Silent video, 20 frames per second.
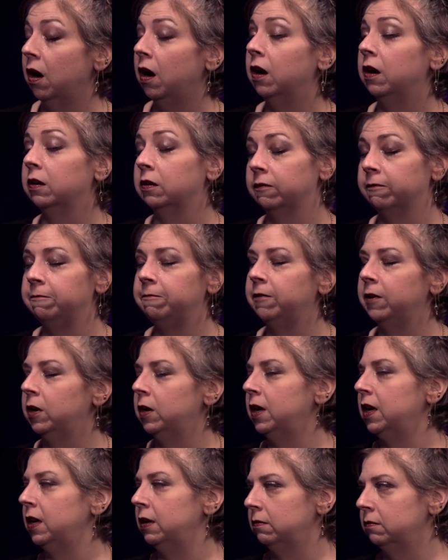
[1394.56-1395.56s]
are
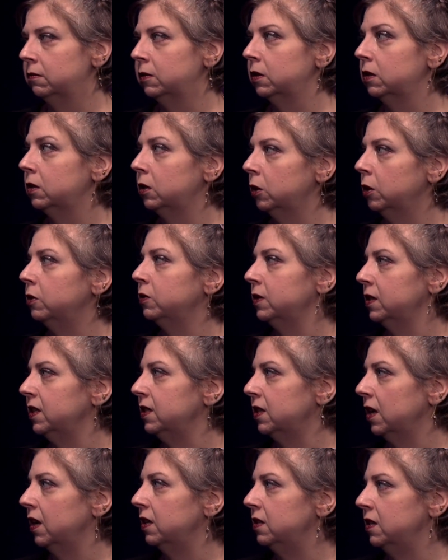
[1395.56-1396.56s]
very
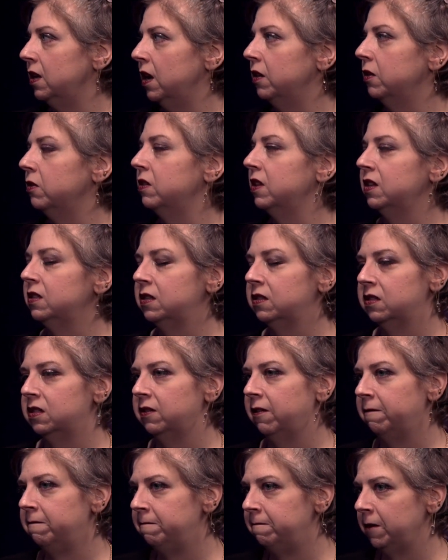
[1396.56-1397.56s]
closely tied together. That's
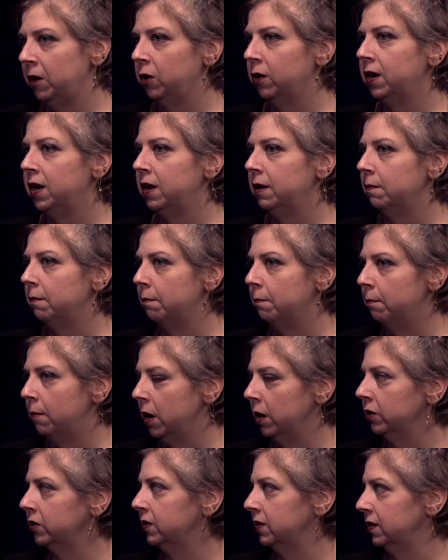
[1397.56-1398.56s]
a very
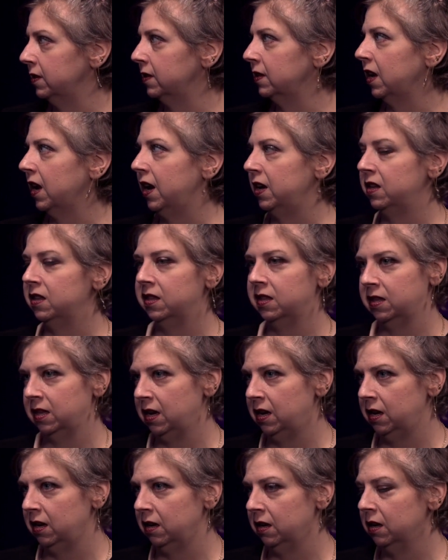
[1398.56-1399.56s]
Marxist kind of
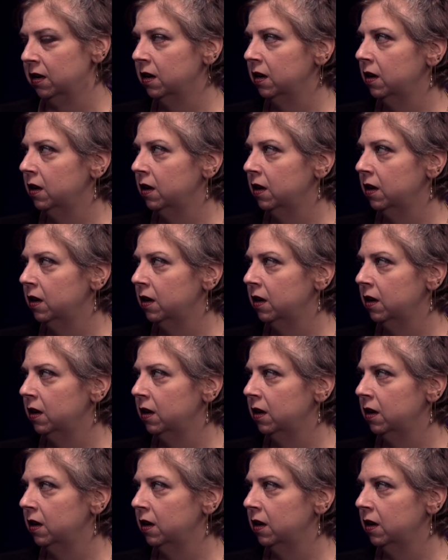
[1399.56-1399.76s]
thing.